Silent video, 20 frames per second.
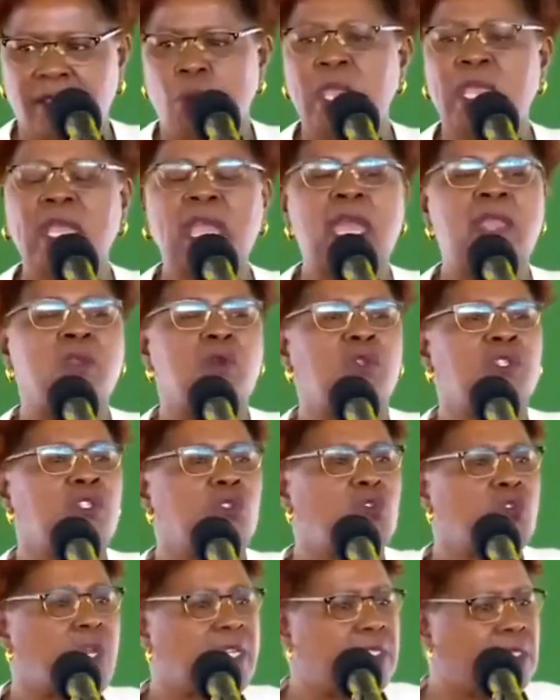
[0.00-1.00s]
We
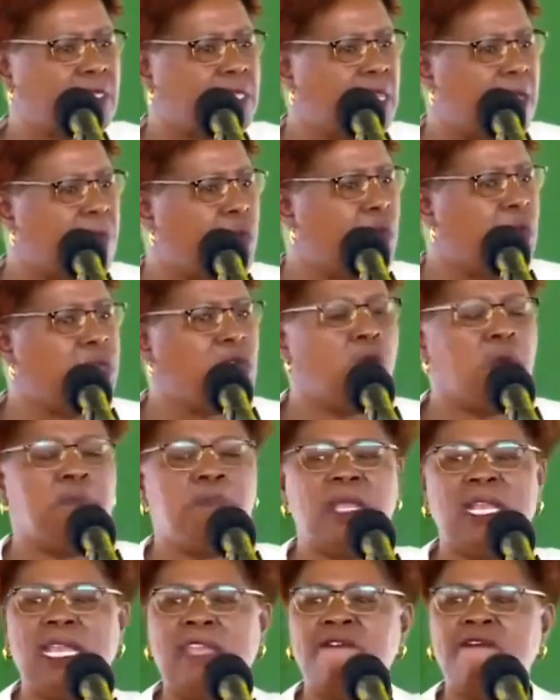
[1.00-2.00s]
cannot trust them, we
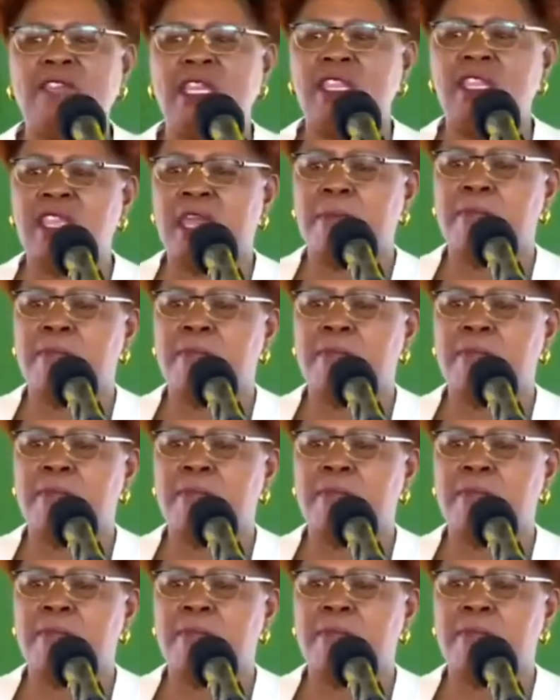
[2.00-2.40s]
don't believe in